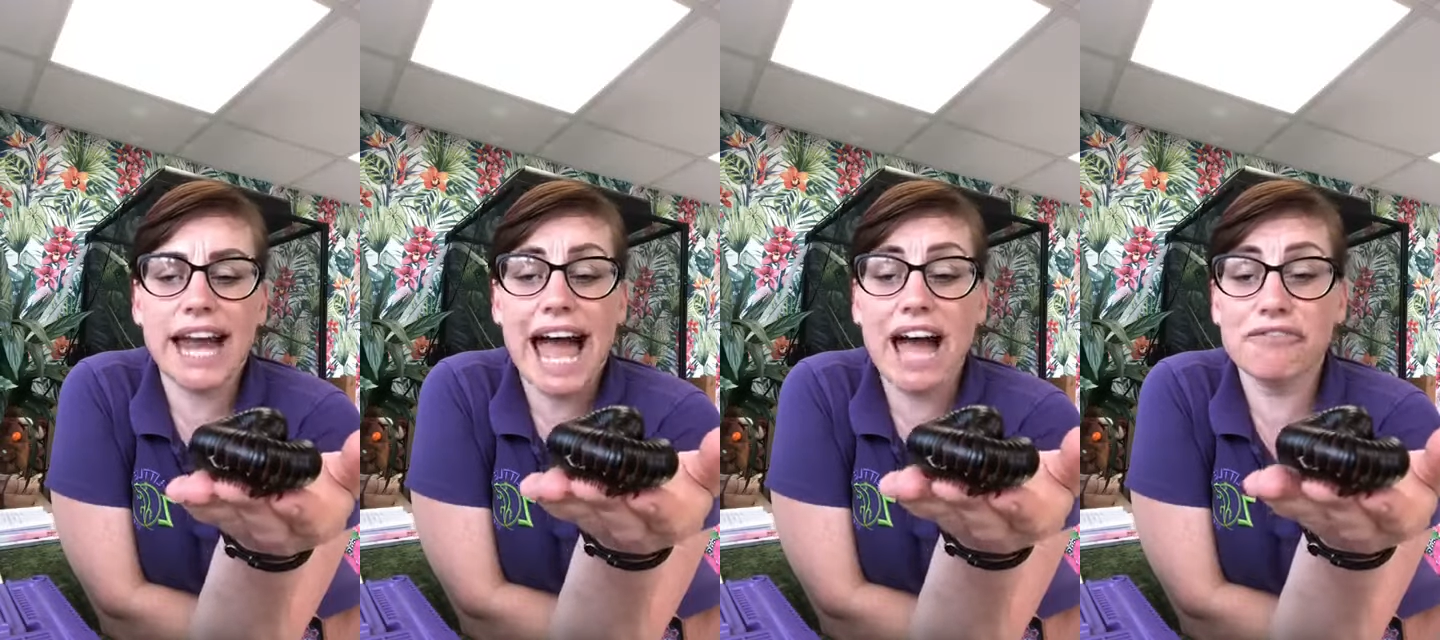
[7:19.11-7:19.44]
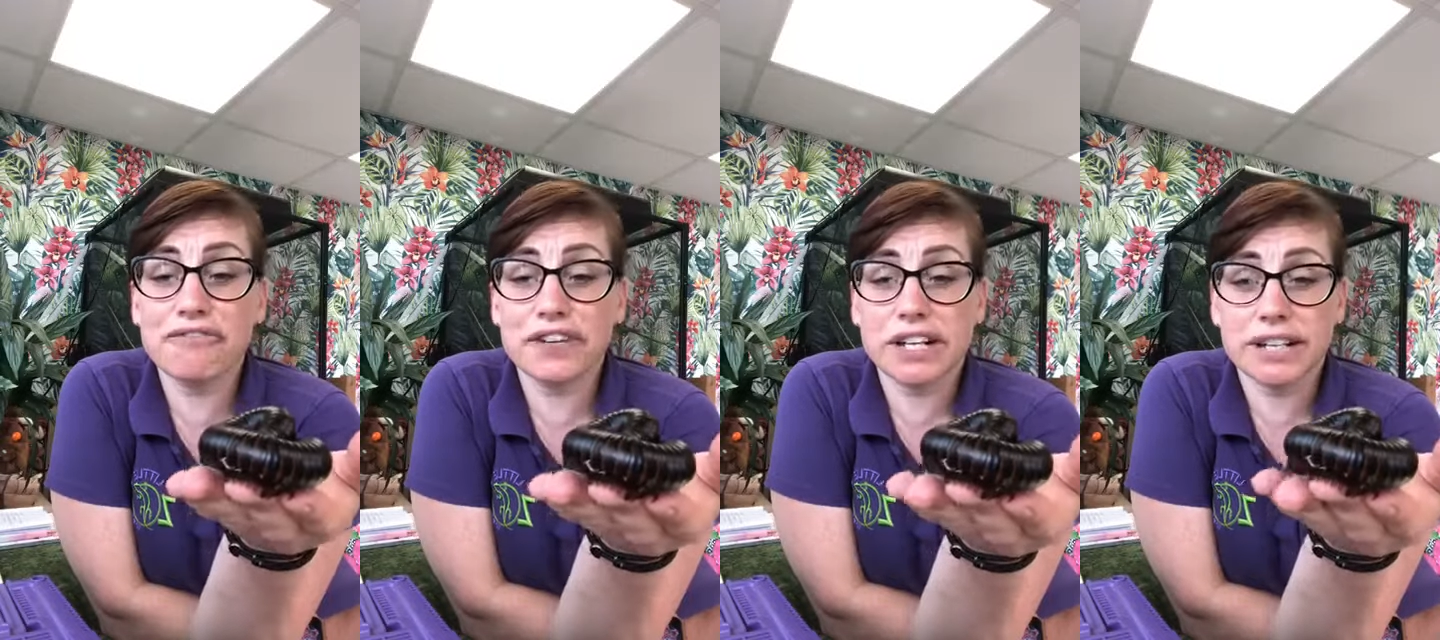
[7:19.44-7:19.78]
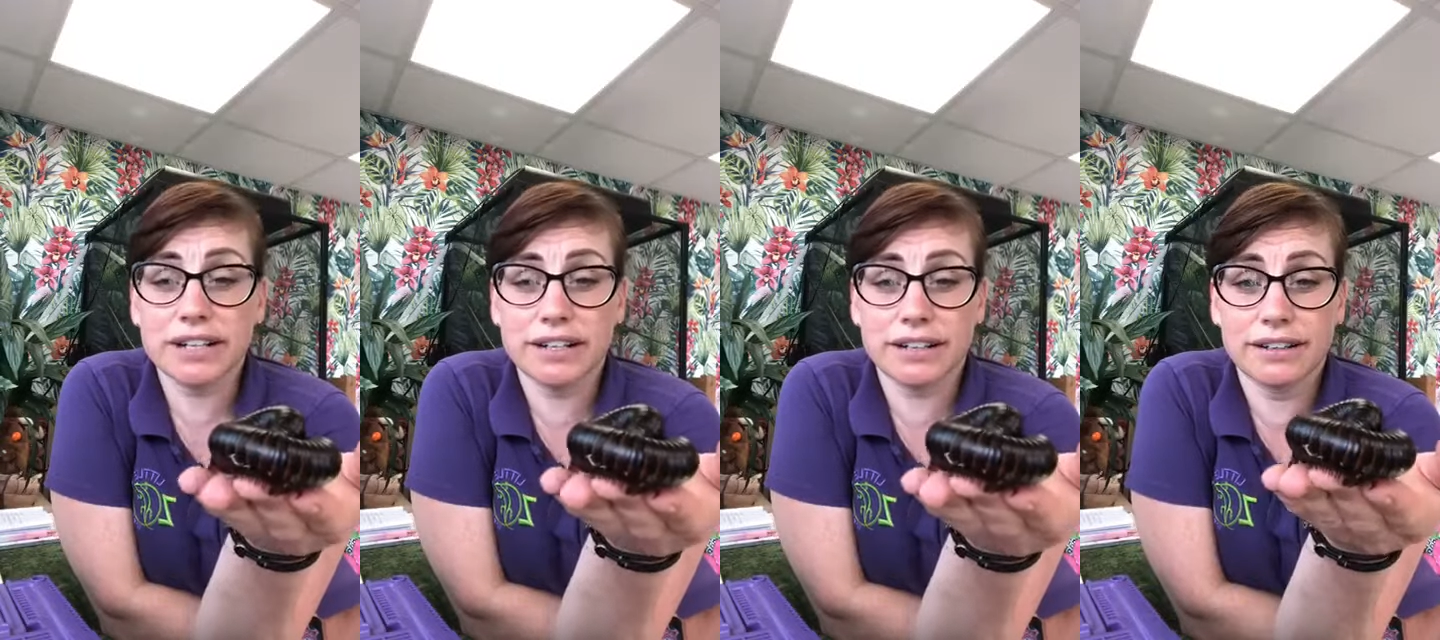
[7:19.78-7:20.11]

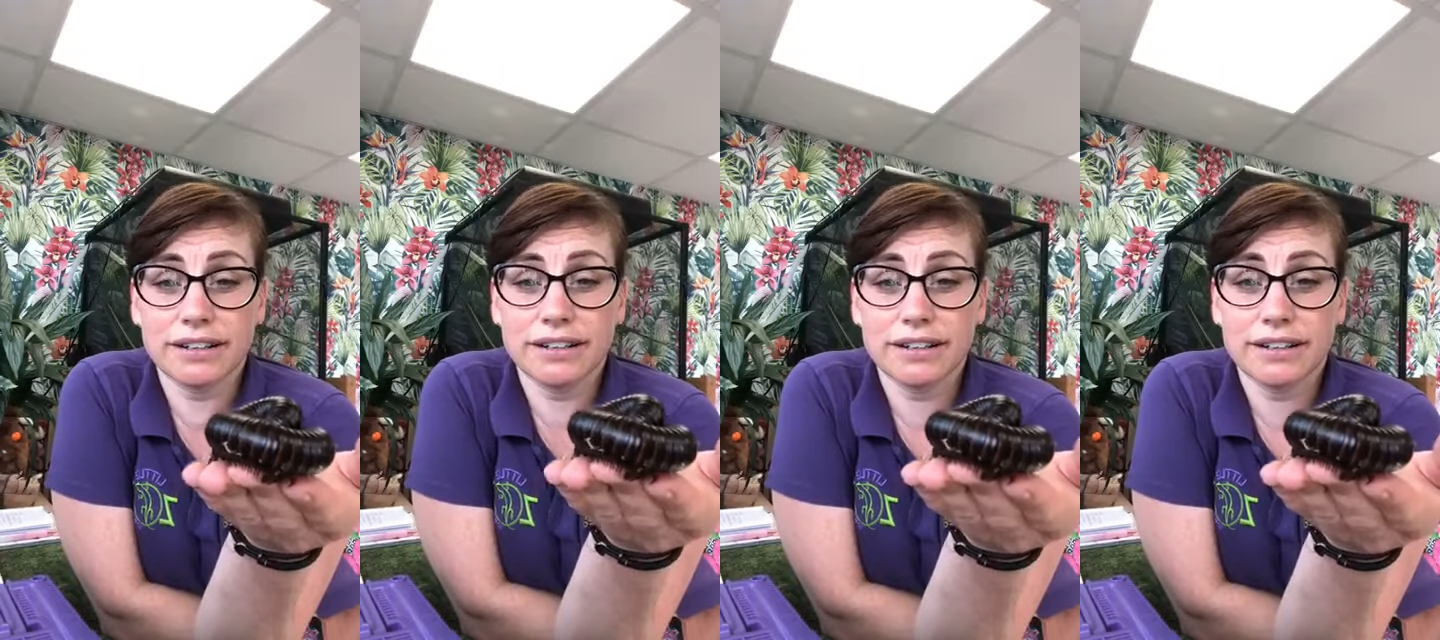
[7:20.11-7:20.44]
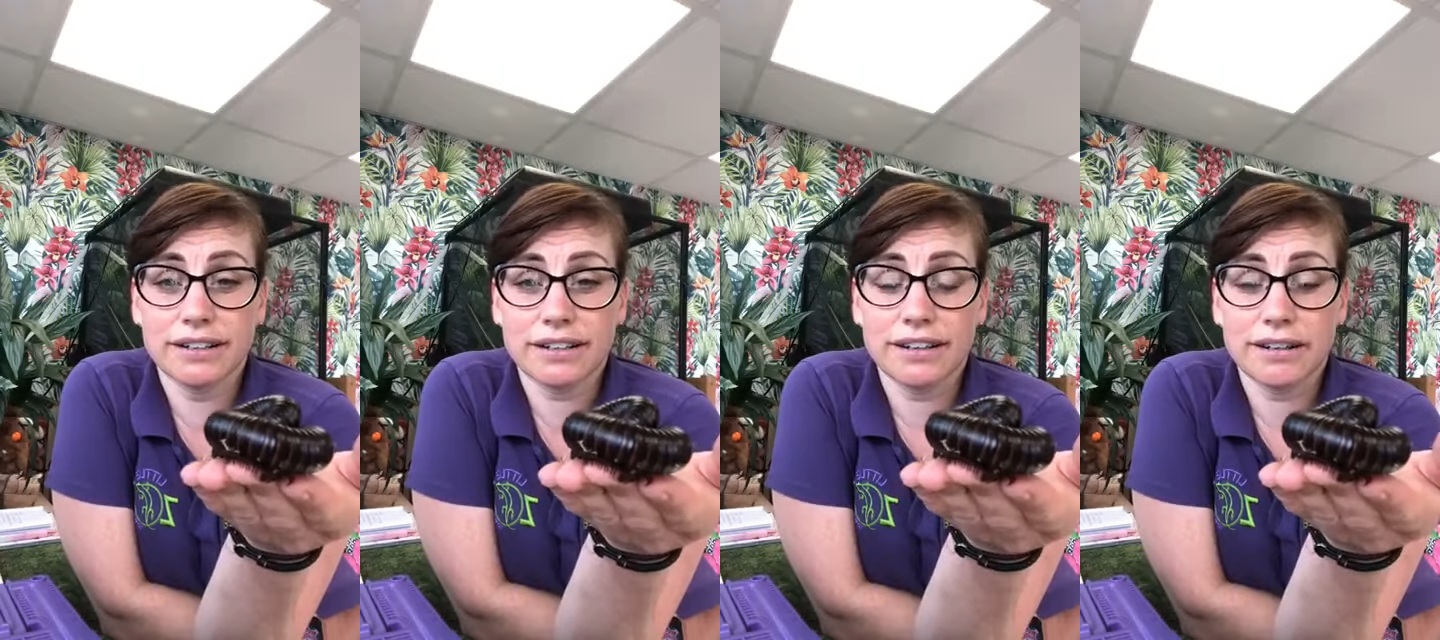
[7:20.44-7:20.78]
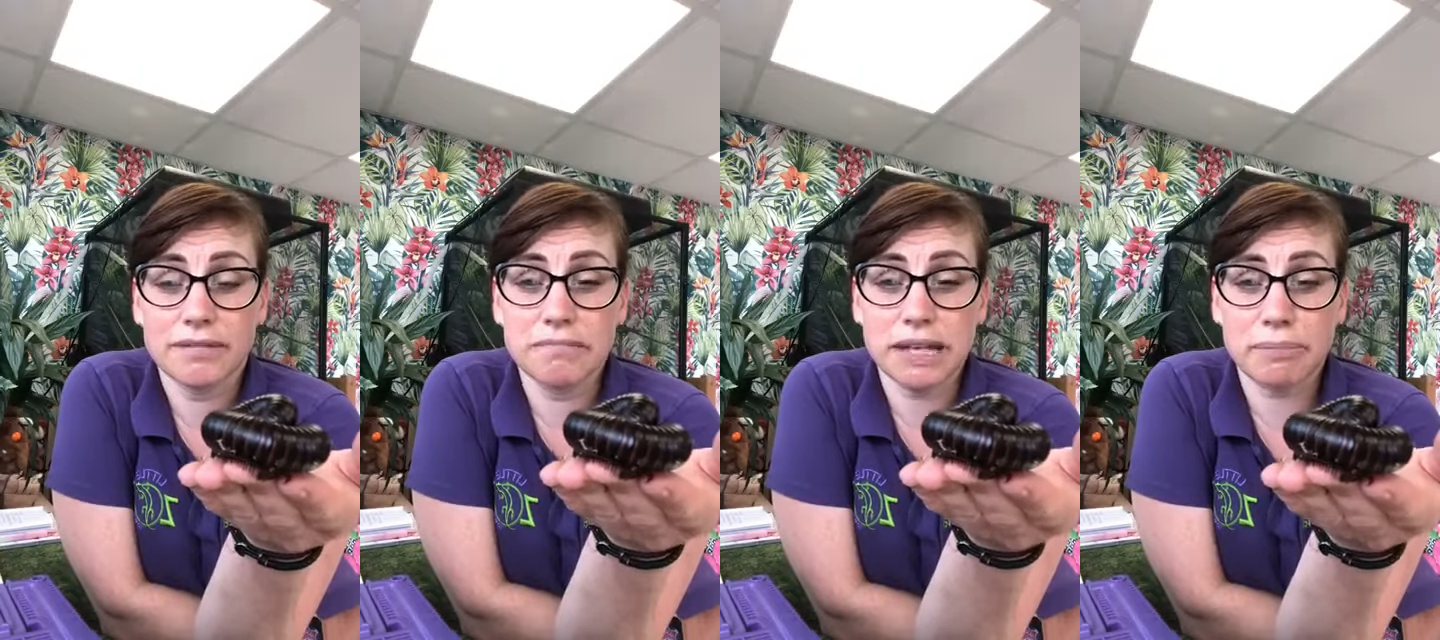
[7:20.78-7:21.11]
African
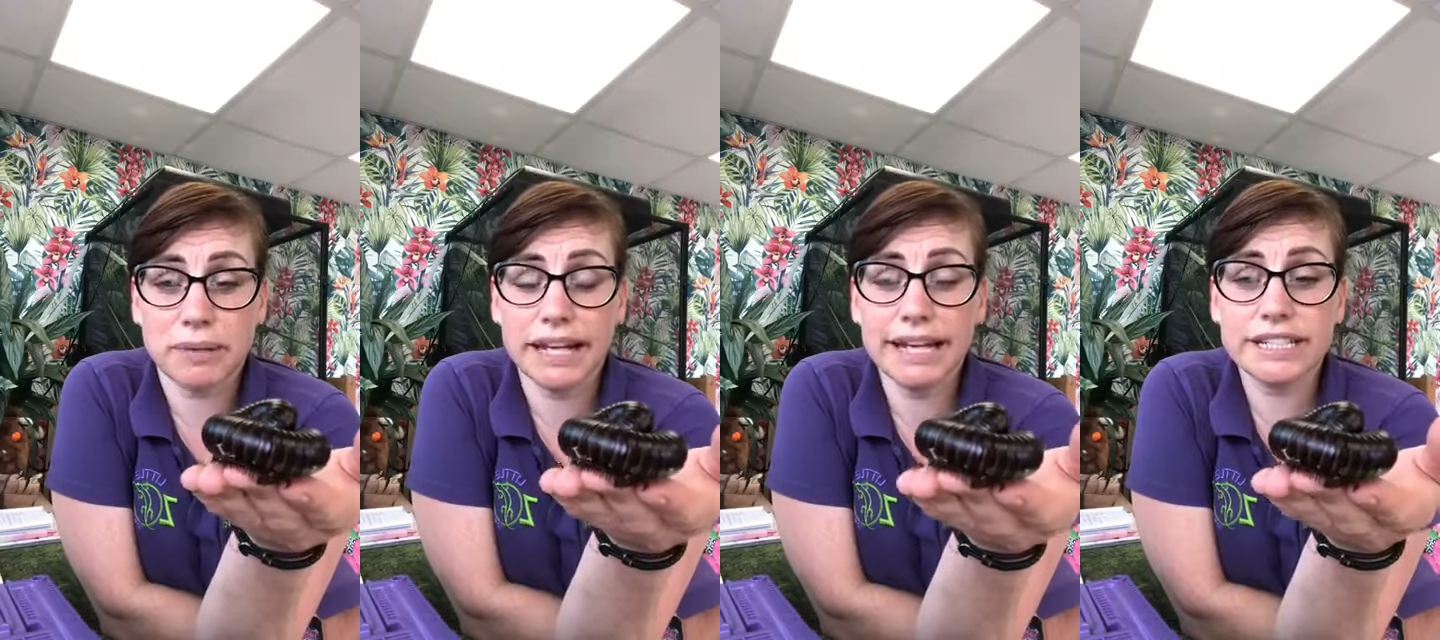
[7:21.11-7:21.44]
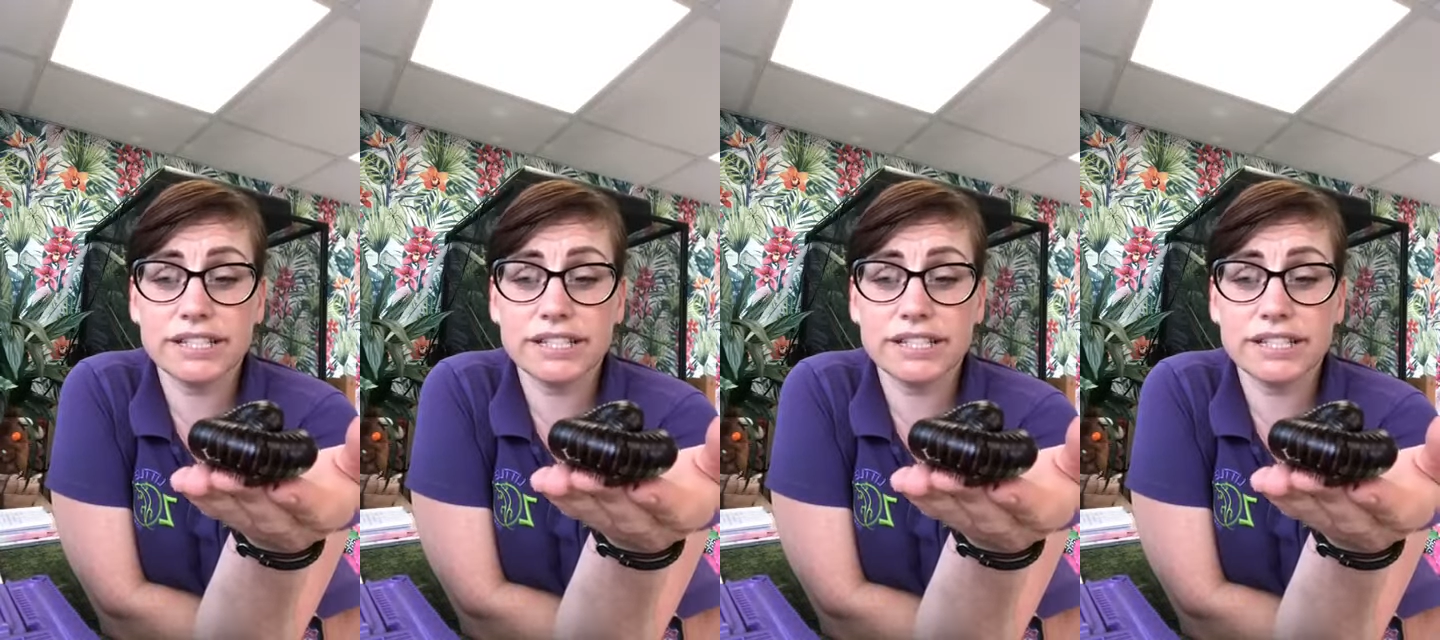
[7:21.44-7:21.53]
millipede.